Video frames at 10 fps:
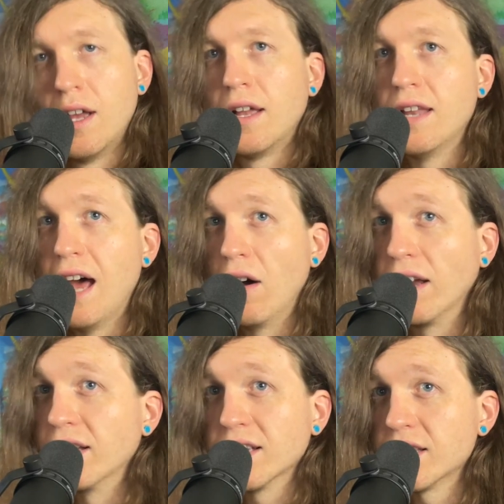Now,
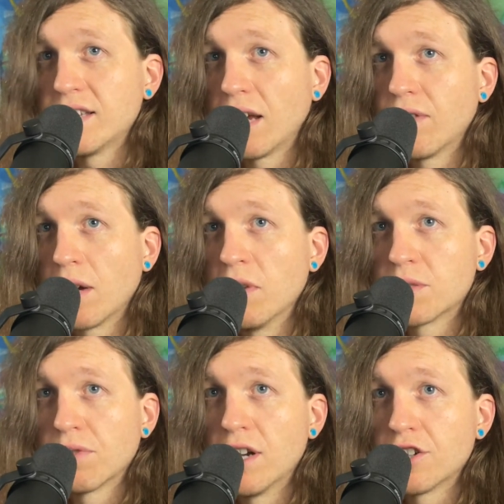it doesn't take very
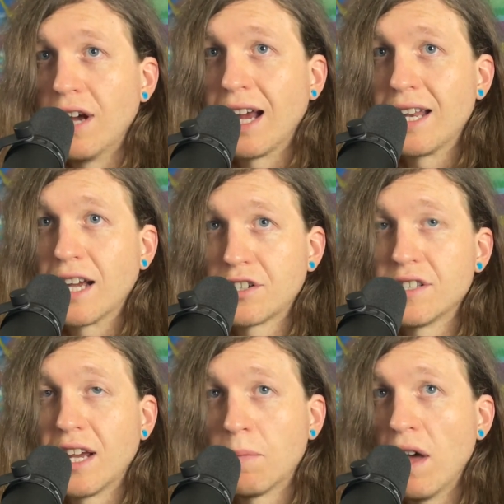much pressure. I can actually
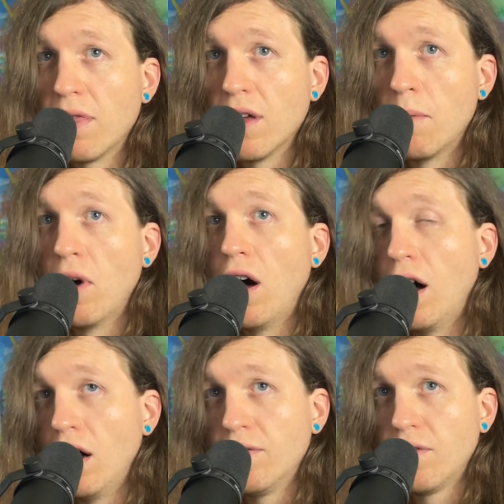take my thumb
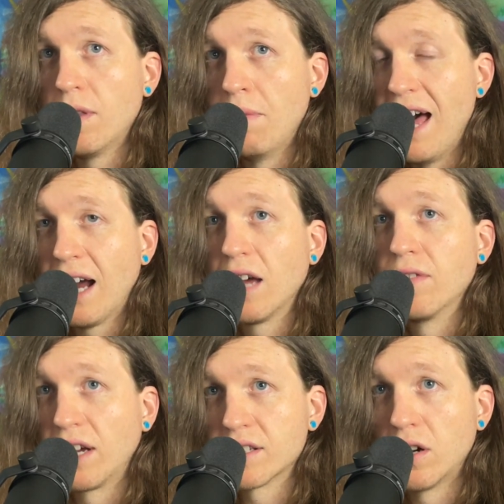off the back of
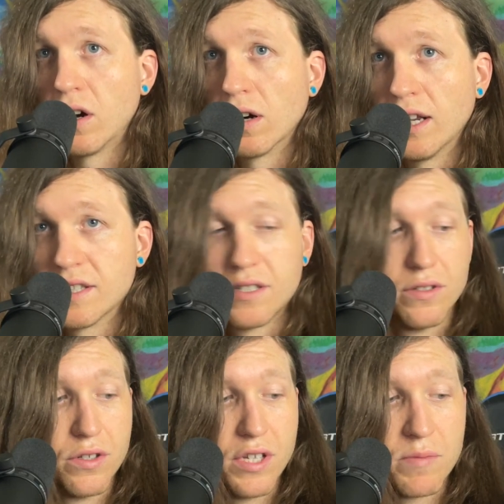the guitar and still
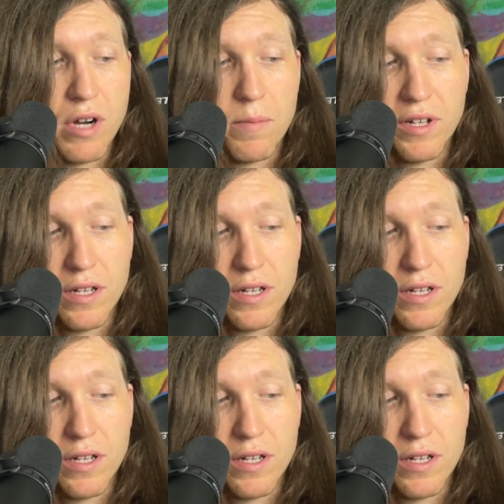do this properly.